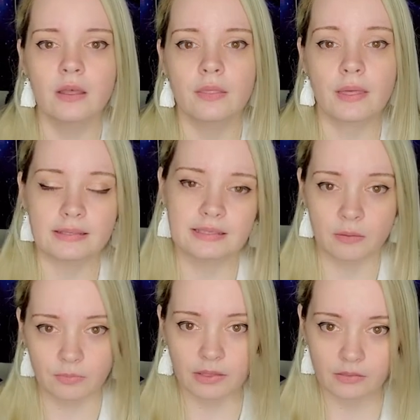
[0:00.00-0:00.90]
that's
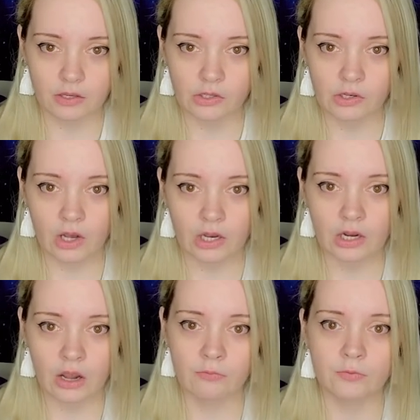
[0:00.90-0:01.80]
something that you're not
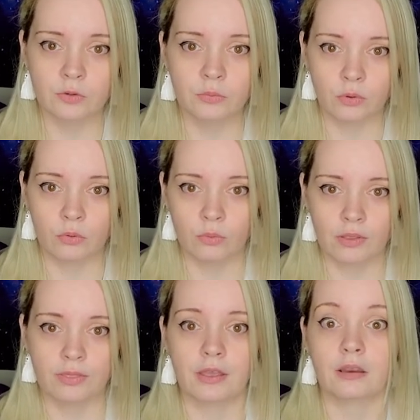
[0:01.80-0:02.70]
comfortable
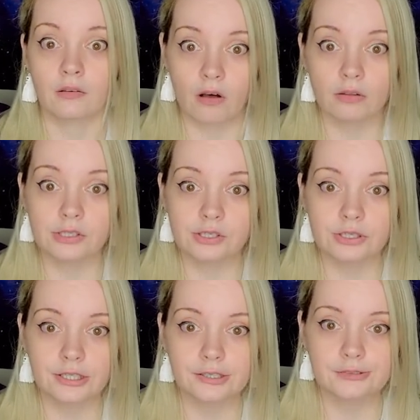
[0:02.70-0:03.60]
with
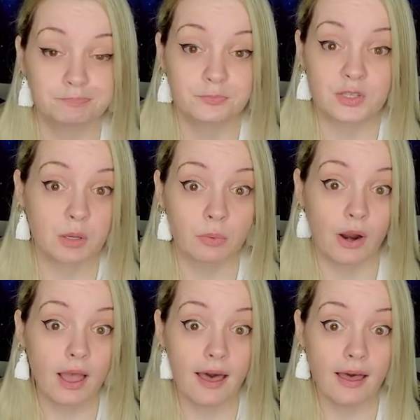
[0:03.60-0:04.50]
acknowledging.
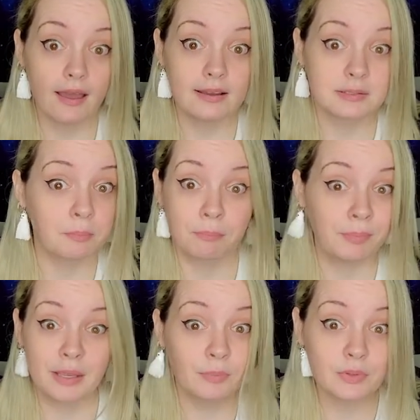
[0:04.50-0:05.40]
Surprise!
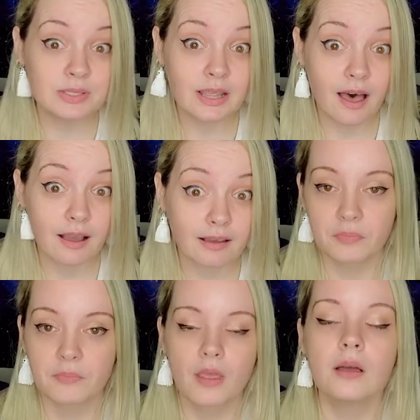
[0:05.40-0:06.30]
People suck.
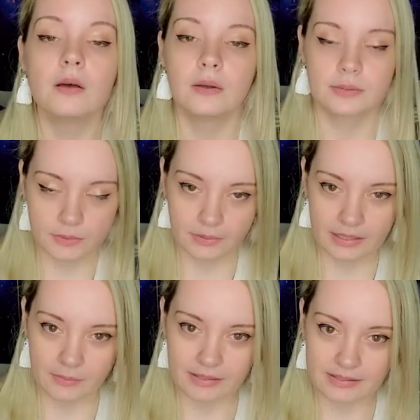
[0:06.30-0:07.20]
So
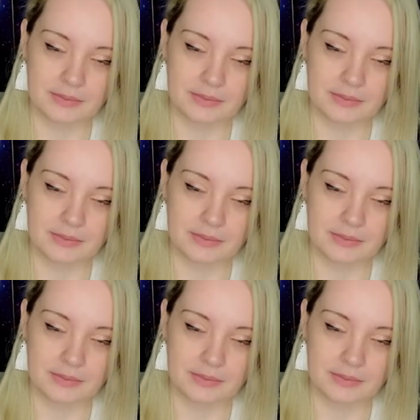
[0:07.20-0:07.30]
anyways,